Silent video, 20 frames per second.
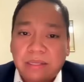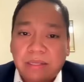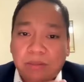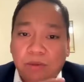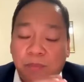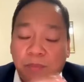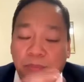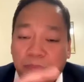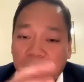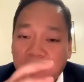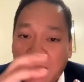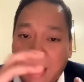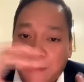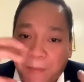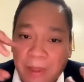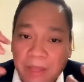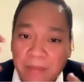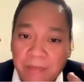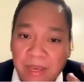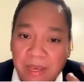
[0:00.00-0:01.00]
So
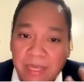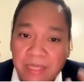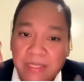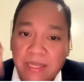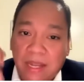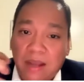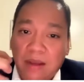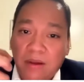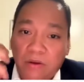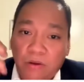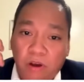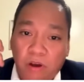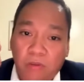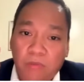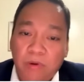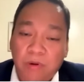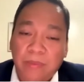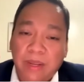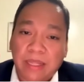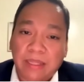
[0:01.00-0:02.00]
dapat may isa kang
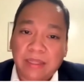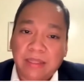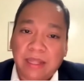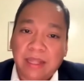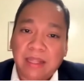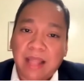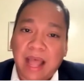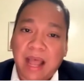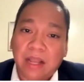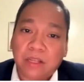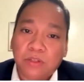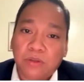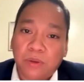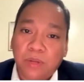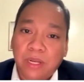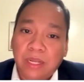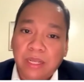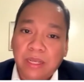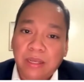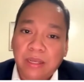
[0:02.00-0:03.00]
government that
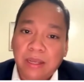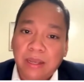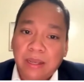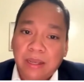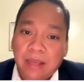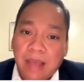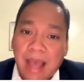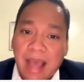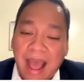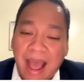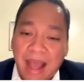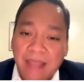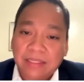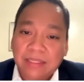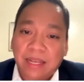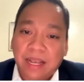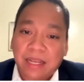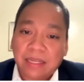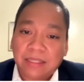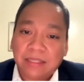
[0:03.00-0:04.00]
actually acts
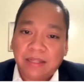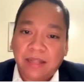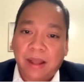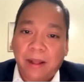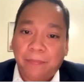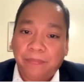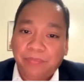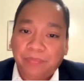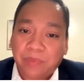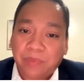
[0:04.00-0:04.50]
as the